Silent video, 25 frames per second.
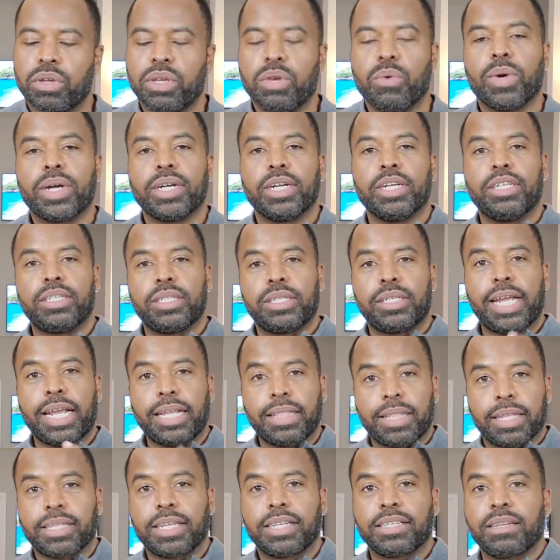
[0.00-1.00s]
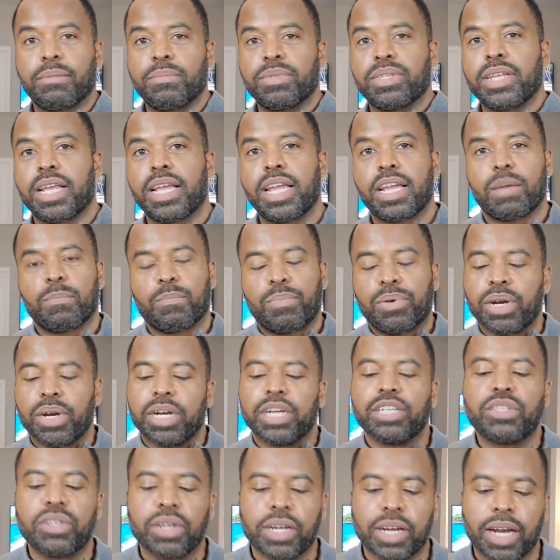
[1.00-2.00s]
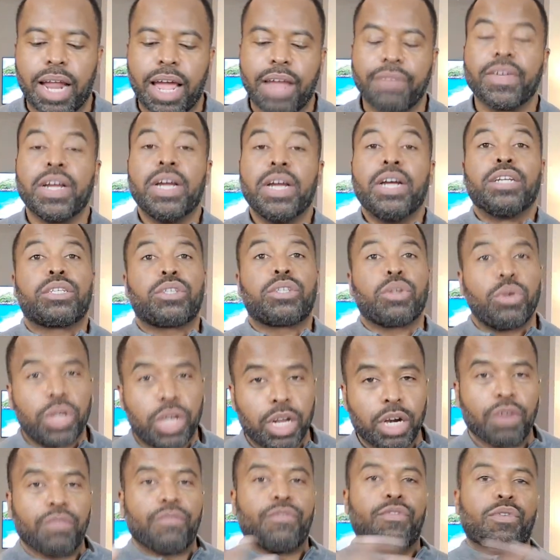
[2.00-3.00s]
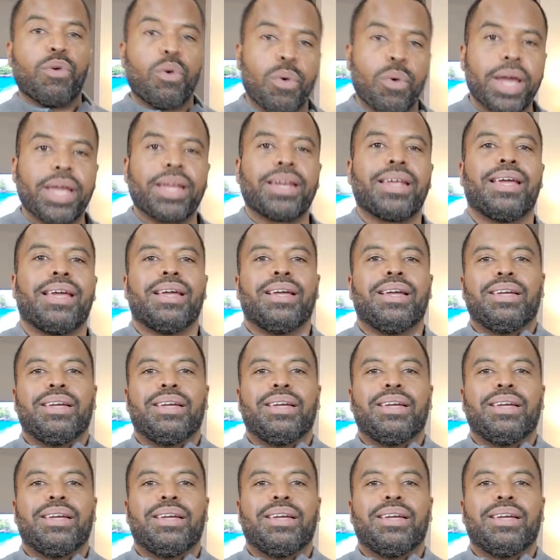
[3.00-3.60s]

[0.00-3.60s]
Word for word: You want to take the things I'm saying, put into your life, so you can avoid